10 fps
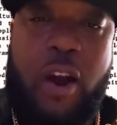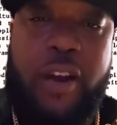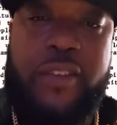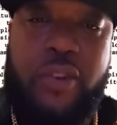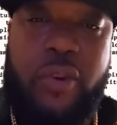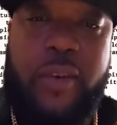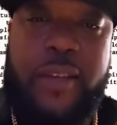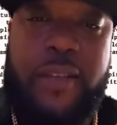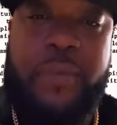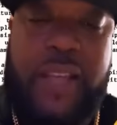
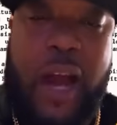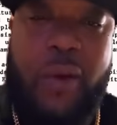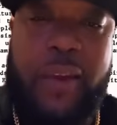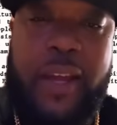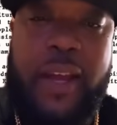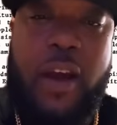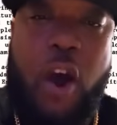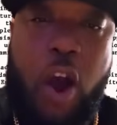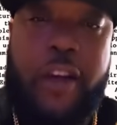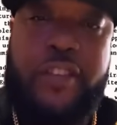Arcturus. I'm sorry,
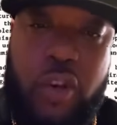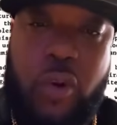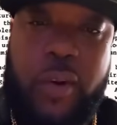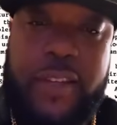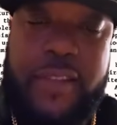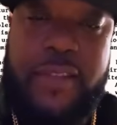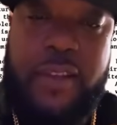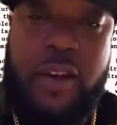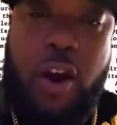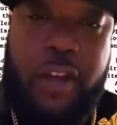
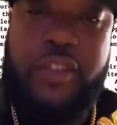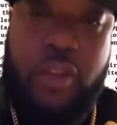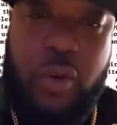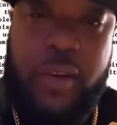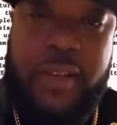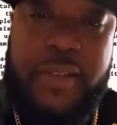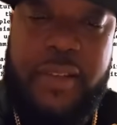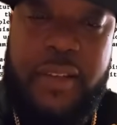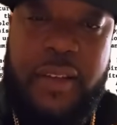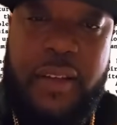Arcturus.
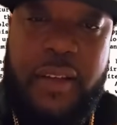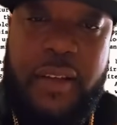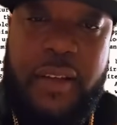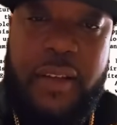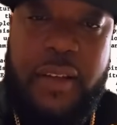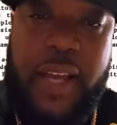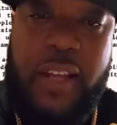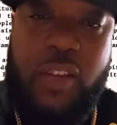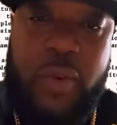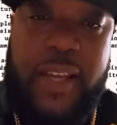Arcturus
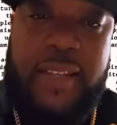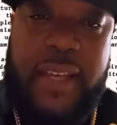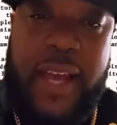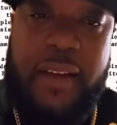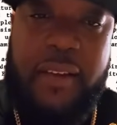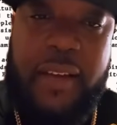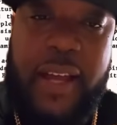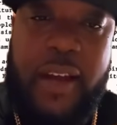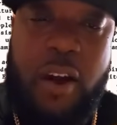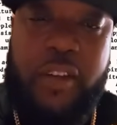in Louisiana,
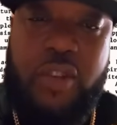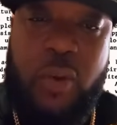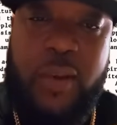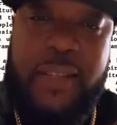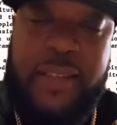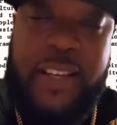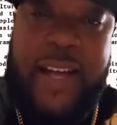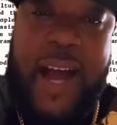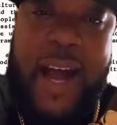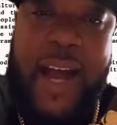and Arcturus is a
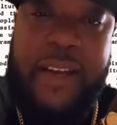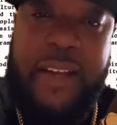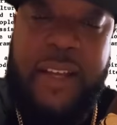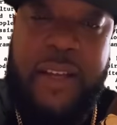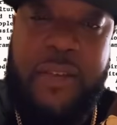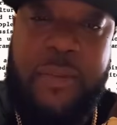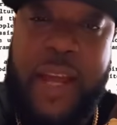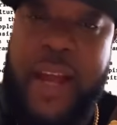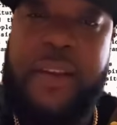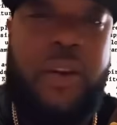god in
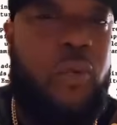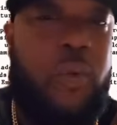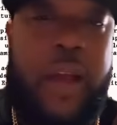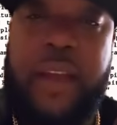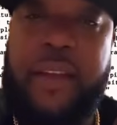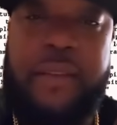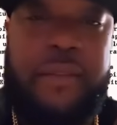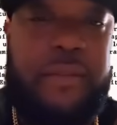Egypt. Ain't no way.